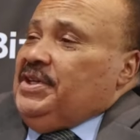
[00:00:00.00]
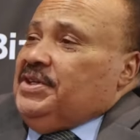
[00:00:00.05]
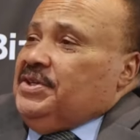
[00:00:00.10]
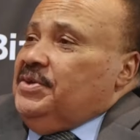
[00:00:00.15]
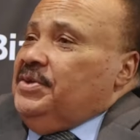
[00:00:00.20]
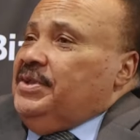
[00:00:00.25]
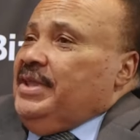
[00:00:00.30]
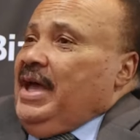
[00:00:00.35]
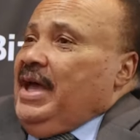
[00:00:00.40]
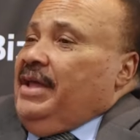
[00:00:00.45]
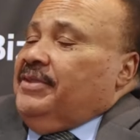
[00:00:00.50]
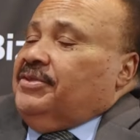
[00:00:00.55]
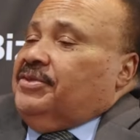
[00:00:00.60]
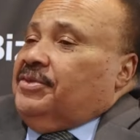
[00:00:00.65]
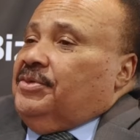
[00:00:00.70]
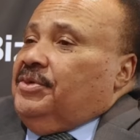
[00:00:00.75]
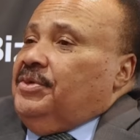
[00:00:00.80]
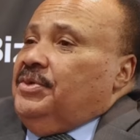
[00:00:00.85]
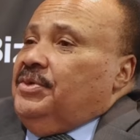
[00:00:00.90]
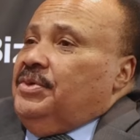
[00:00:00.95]
we do that
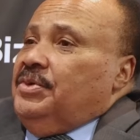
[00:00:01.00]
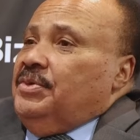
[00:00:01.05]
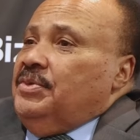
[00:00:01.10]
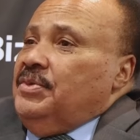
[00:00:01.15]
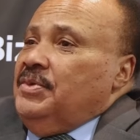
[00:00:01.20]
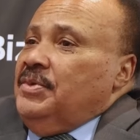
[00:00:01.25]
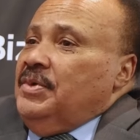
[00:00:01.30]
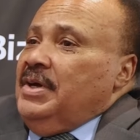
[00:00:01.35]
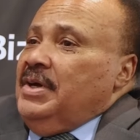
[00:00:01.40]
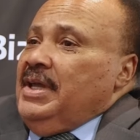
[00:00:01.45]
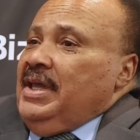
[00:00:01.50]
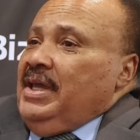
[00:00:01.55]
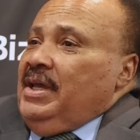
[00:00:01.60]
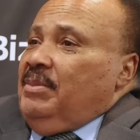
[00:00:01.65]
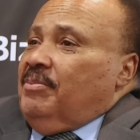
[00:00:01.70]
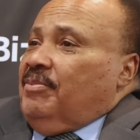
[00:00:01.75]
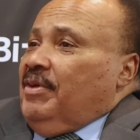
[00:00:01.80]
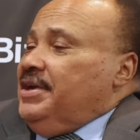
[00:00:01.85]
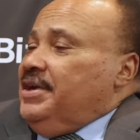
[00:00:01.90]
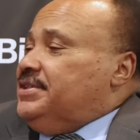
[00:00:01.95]
through
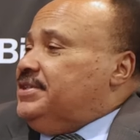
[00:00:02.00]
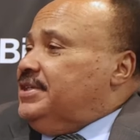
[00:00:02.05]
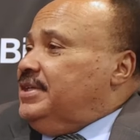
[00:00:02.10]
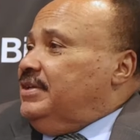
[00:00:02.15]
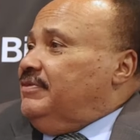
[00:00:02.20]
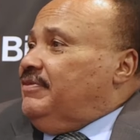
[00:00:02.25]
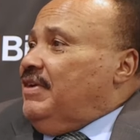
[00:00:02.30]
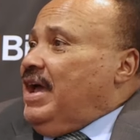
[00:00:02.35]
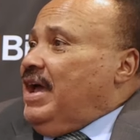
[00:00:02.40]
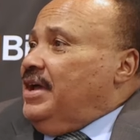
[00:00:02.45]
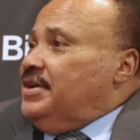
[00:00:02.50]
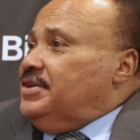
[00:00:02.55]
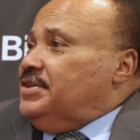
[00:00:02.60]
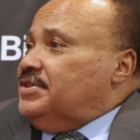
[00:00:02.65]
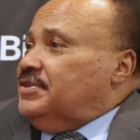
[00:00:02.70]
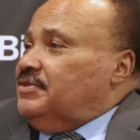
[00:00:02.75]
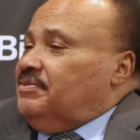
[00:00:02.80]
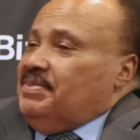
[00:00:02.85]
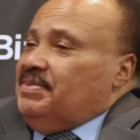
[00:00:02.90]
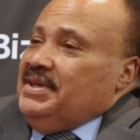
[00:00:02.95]
embracing the
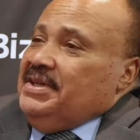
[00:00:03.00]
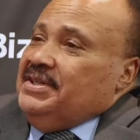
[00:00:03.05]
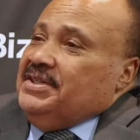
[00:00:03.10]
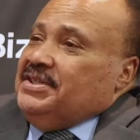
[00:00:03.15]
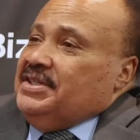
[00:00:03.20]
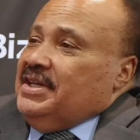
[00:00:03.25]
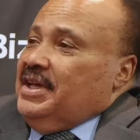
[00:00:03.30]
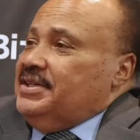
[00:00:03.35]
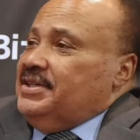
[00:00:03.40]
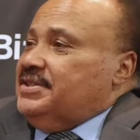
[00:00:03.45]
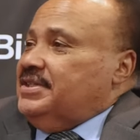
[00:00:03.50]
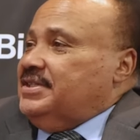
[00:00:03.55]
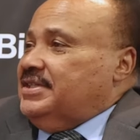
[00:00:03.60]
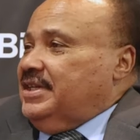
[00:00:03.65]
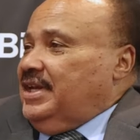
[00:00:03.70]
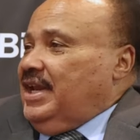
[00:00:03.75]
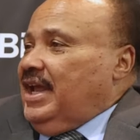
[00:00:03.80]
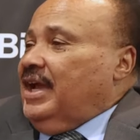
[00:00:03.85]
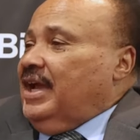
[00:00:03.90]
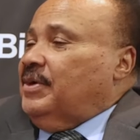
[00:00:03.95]
values of peace,
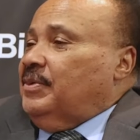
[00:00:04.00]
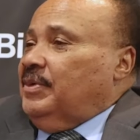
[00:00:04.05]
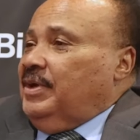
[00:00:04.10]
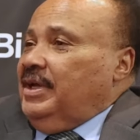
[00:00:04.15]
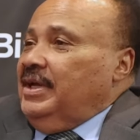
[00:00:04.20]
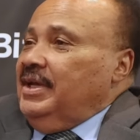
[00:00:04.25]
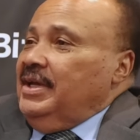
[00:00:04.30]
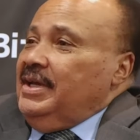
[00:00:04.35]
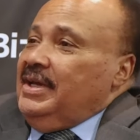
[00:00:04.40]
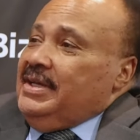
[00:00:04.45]
justice, and equity.